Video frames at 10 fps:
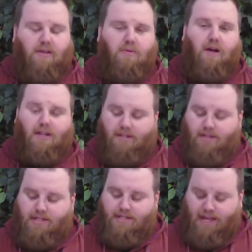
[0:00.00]
Well,
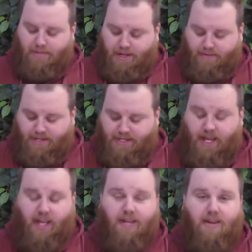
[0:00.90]
the same can be
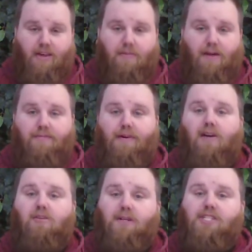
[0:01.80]
said about
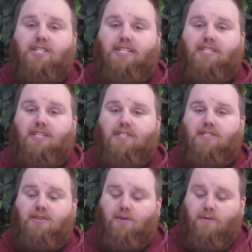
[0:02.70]
following
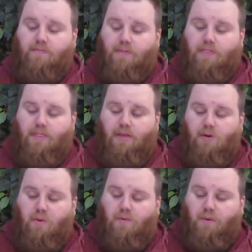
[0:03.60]
Jesus.
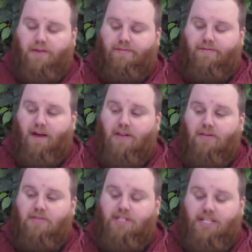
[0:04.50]
When we
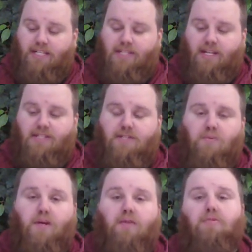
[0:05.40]
follow
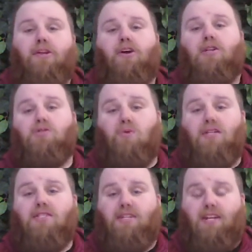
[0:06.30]
Jesus, we are putting our
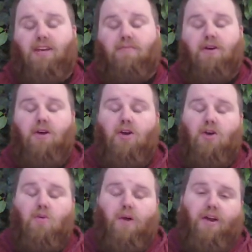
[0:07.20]
trust in him.
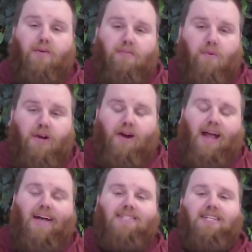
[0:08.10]
We are
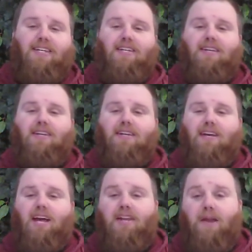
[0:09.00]
asking
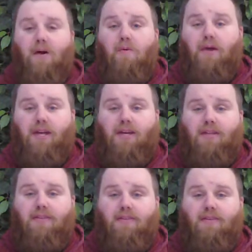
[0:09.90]
and knowing
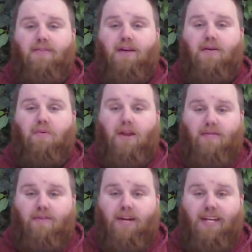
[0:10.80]
that
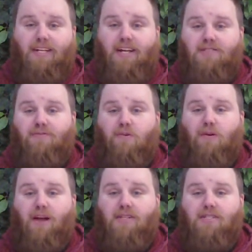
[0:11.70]
whatever he does
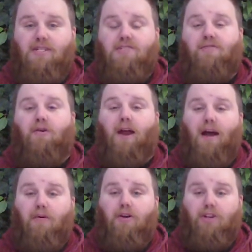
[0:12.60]
for us is for
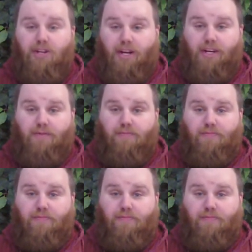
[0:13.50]
our good.